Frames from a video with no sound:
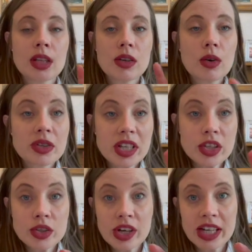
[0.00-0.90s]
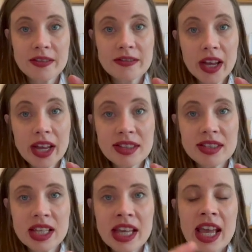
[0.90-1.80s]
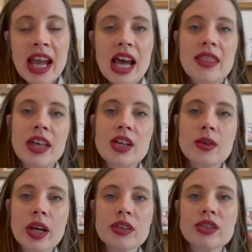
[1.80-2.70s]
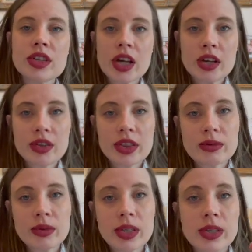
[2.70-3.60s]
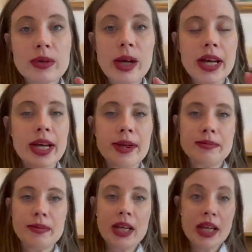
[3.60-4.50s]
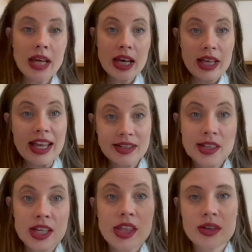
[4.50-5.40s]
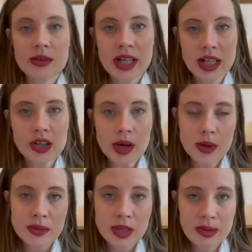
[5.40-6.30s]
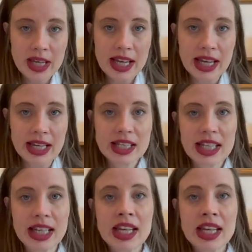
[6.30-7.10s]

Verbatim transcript: core surgical training first, and then you're going to go through um, ST3 and go up to be ENT.